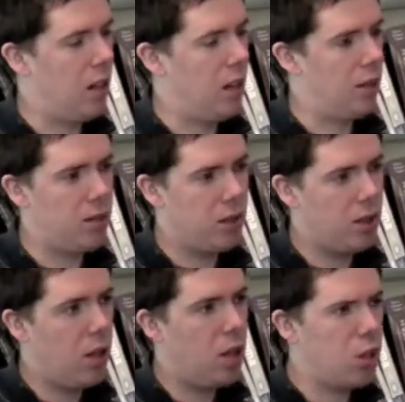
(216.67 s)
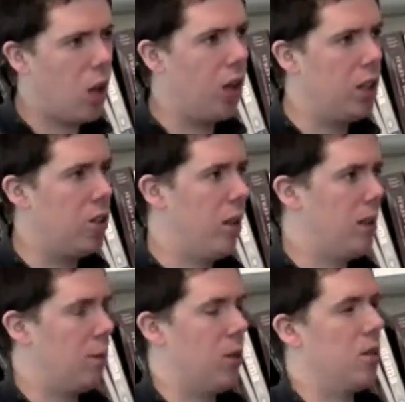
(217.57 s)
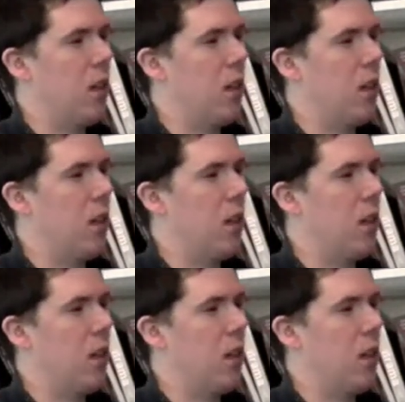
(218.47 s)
I loved talking to experts,